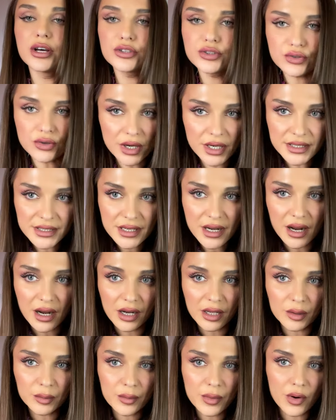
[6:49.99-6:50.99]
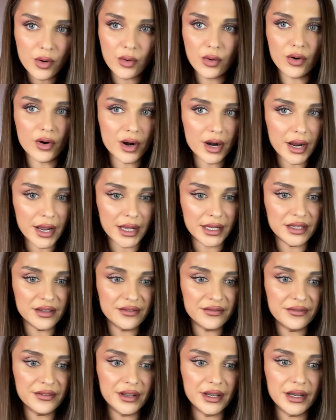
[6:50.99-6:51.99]
dry scalp or
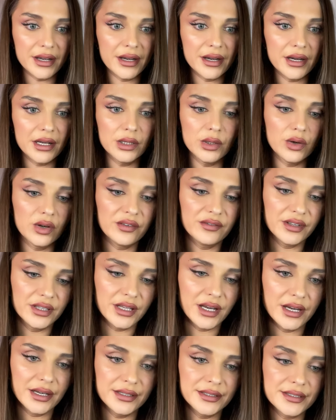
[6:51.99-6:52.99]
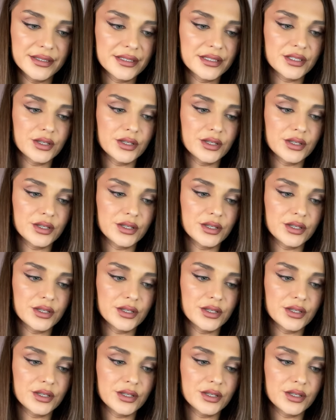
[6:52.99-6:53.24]
anything along the lines.